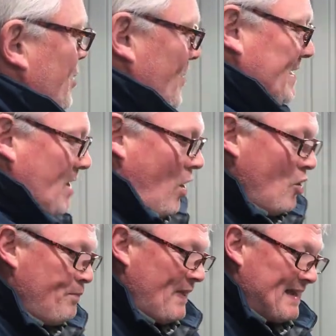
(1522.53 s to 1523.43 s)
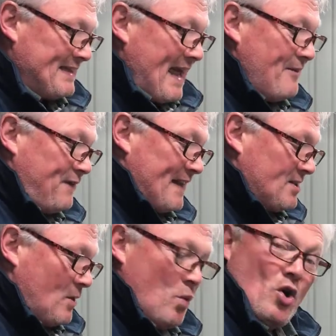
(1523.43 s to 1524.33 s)
do is, I put that down flat
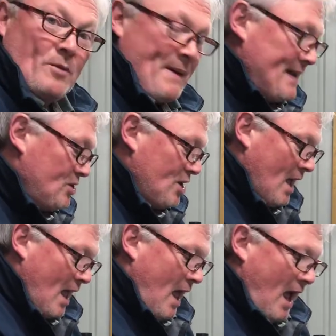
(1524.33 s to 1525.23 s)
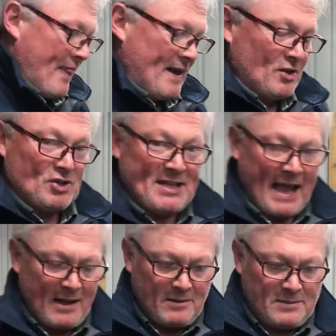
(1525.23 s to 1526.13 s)
on the workbench, and then I just
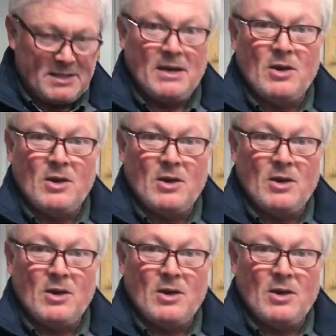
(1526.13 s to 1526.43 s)
held,